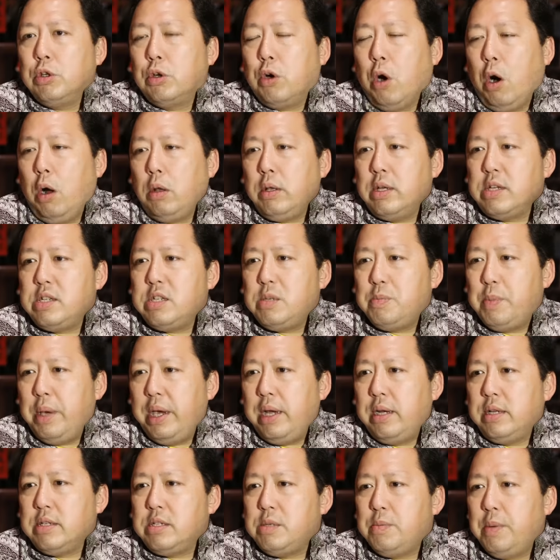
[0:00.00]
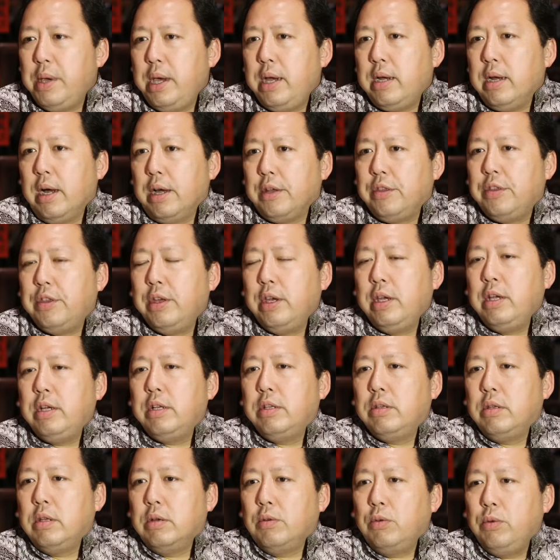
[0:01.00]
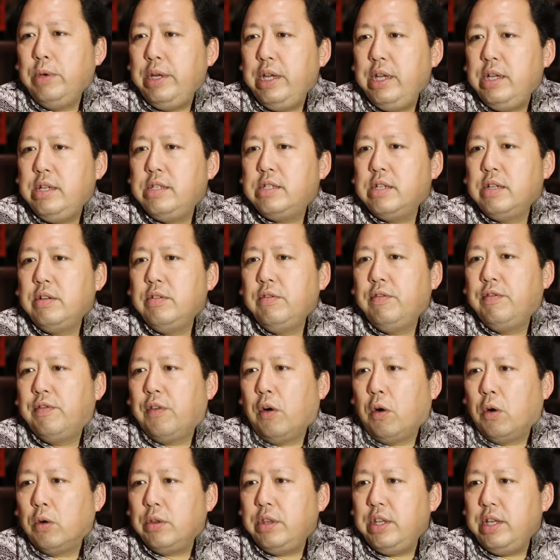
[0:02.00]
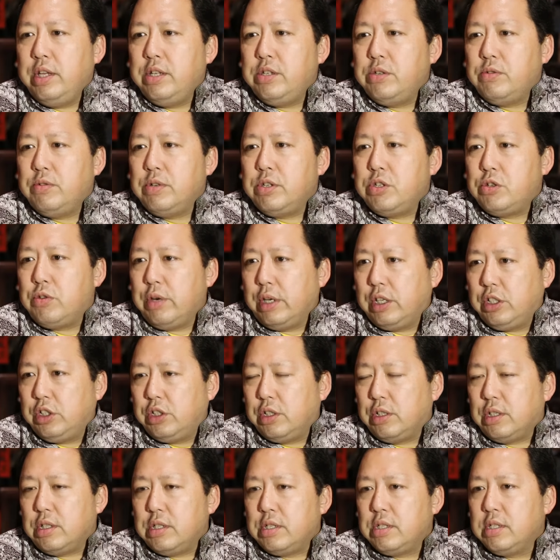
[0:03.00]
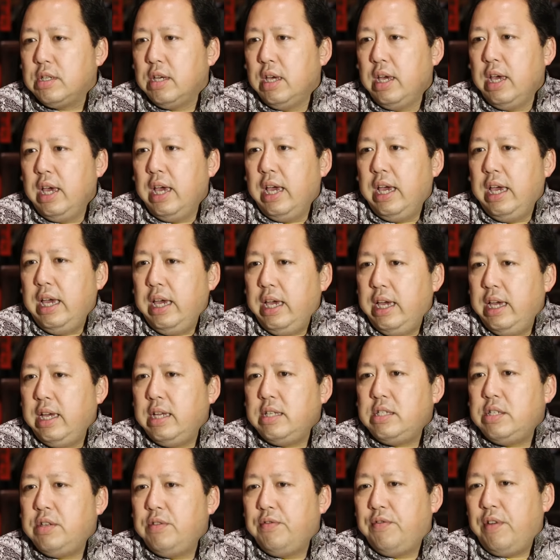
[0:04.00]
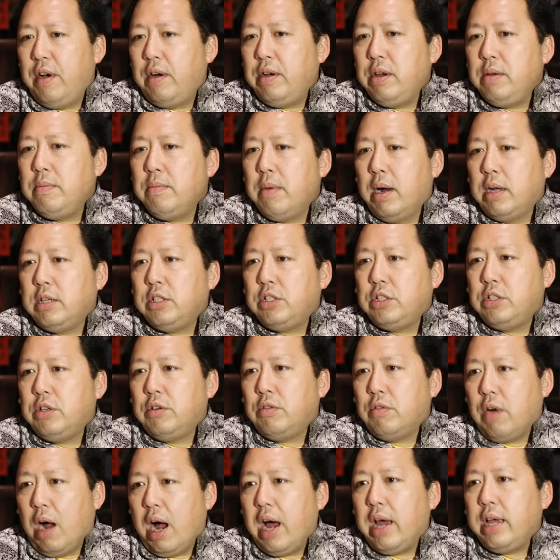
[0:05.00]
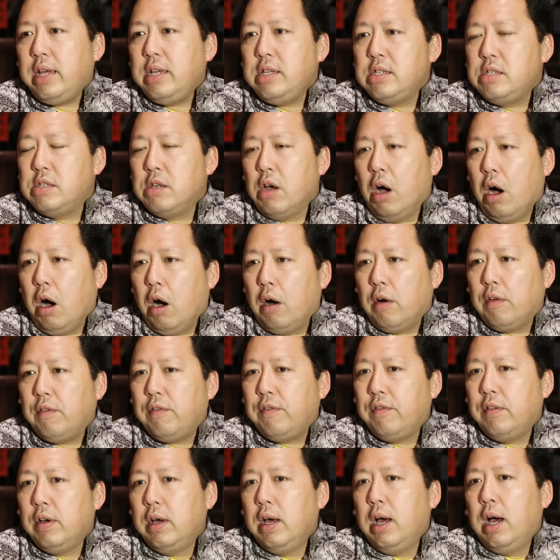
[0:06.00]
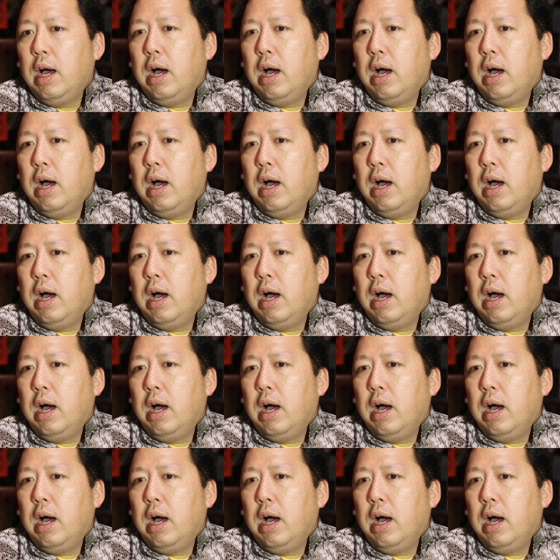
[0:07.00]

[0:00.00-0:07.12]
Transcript: To call a spade, I think the reason for these restrictions is very much the rise of